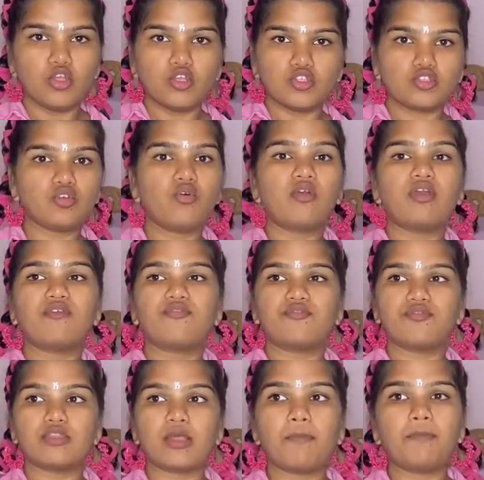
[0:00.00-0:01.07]
So if
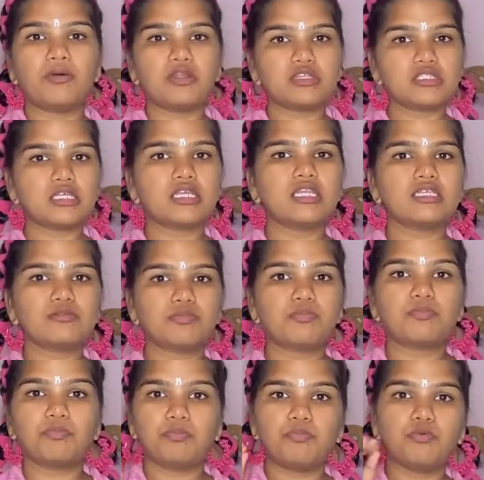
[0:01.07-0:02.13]
the person is
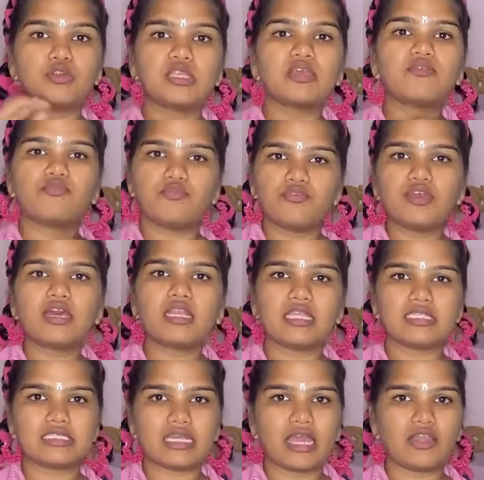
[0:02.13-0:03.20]
putting fear
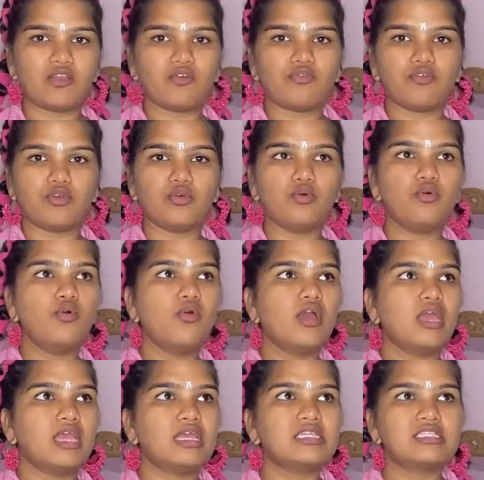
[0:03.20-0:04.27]
inside of you,
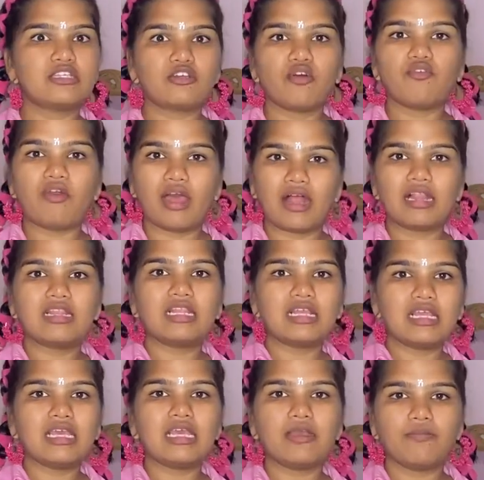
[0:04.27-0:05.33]
instead of
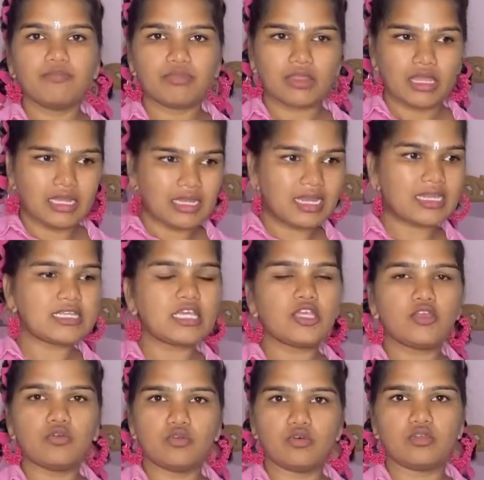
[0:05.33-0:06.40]
healthily letting
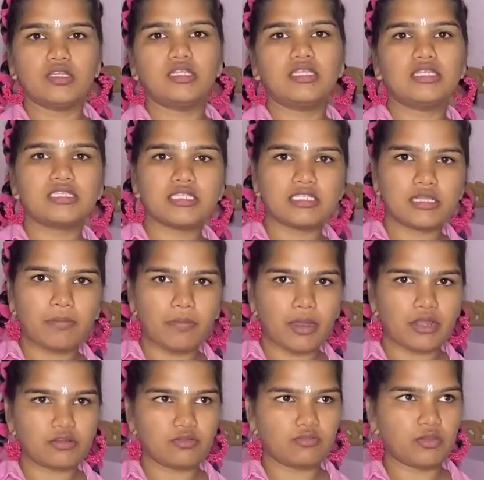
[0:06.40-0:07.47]
you know that this is the
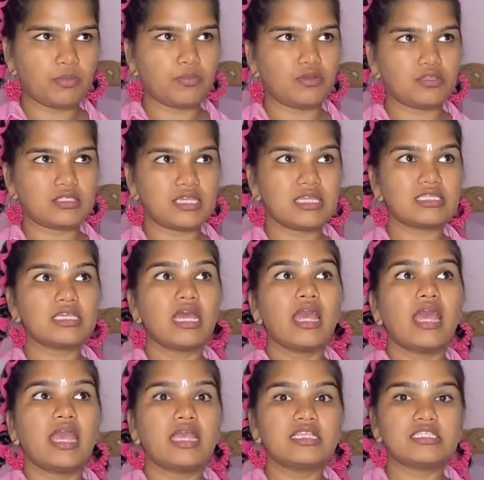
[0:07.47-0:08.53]
part of the process,
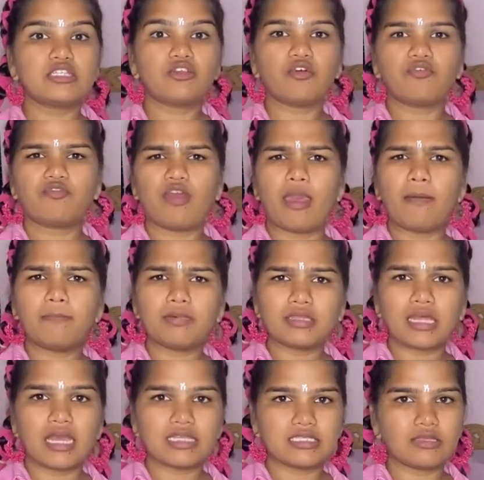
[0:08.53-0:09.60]
instead of
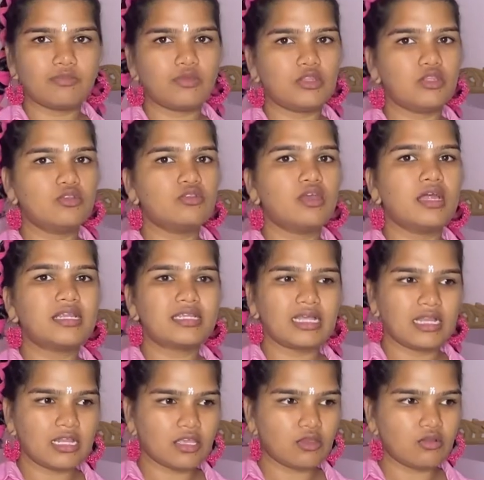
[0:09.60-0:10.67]
empathizing with you, they are
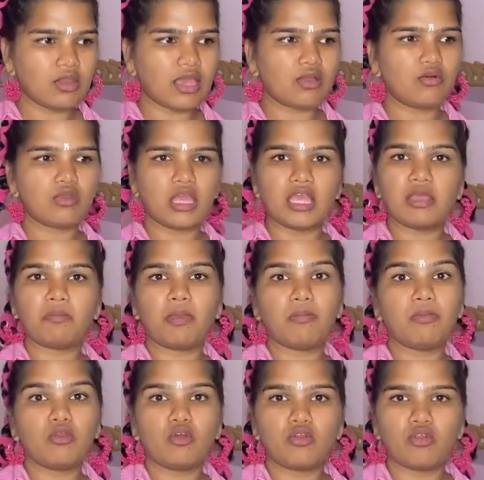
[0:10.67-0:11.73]
telling you like, okay,
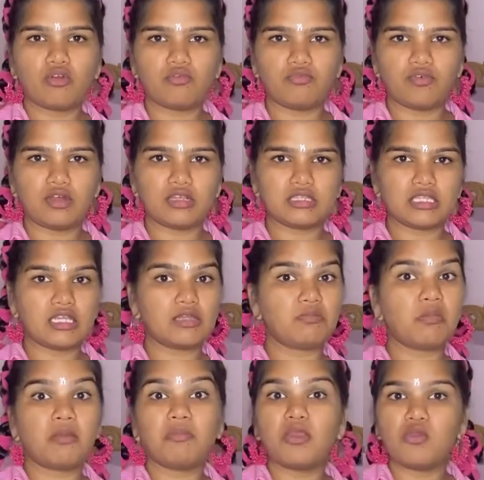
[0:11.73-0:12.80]
maybe you're not worth it,
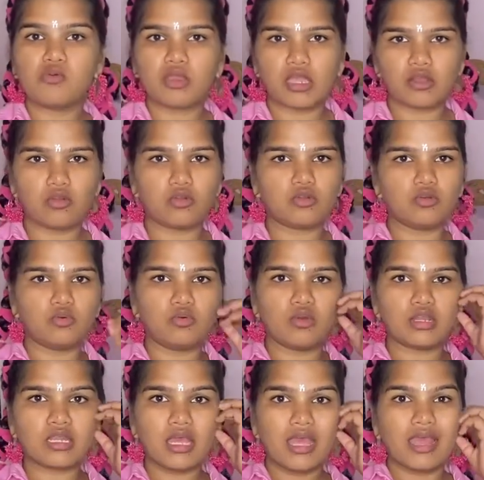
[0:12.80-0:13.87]
maybe you cannot do
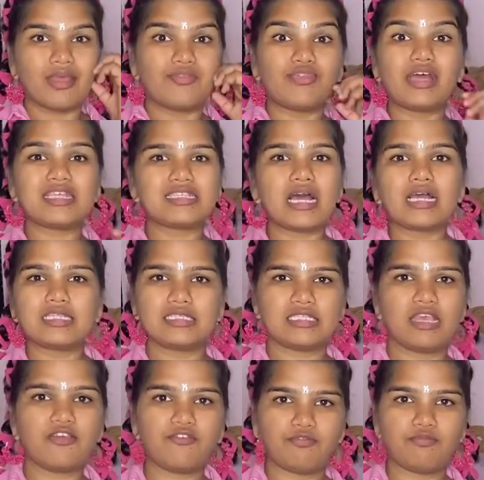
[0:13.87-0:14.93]
it. That's
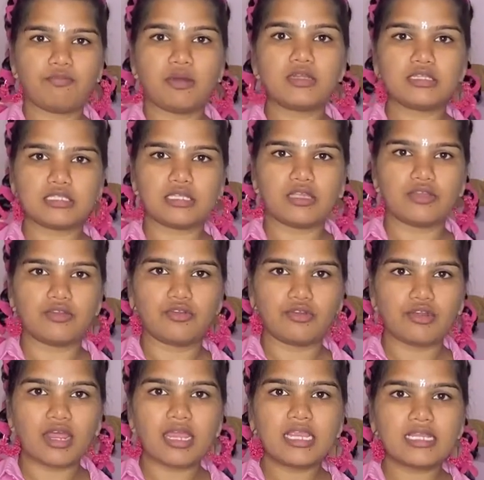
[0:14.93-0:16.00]
unsafe person,
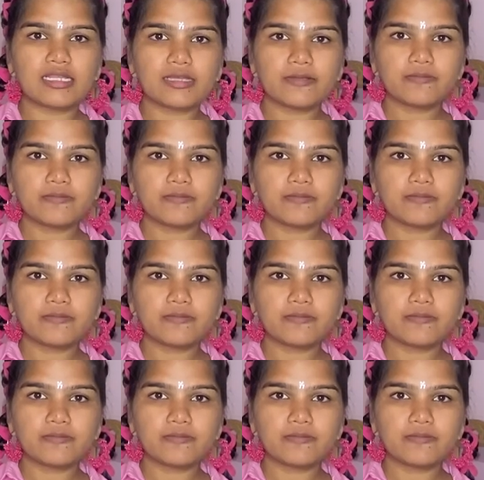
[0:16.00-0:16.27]
right?